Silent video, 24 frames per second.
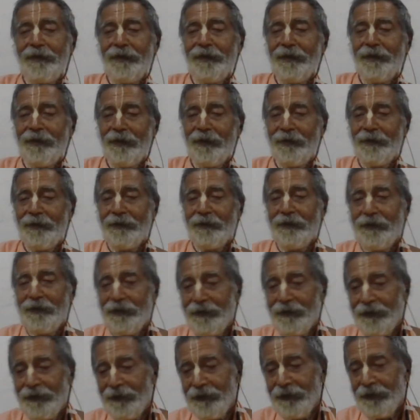You know,
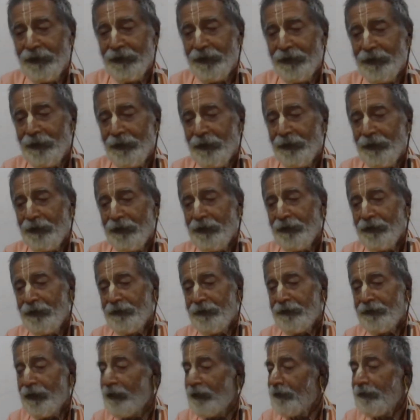
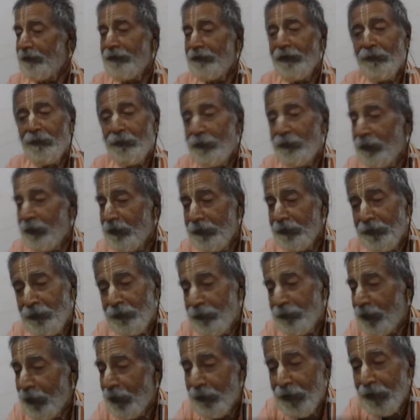that is the
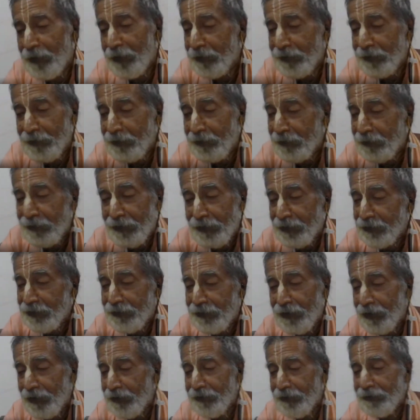power, you know,
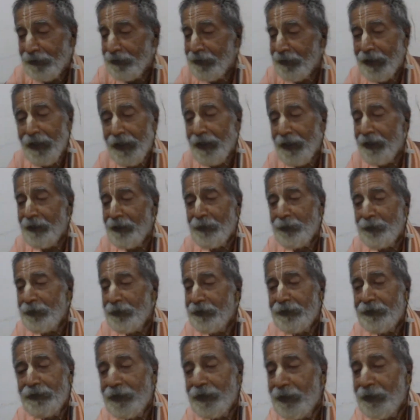Krishna's name
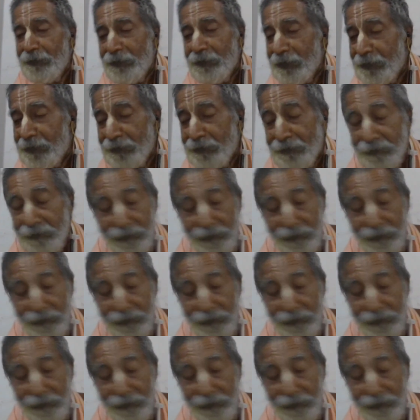itself is.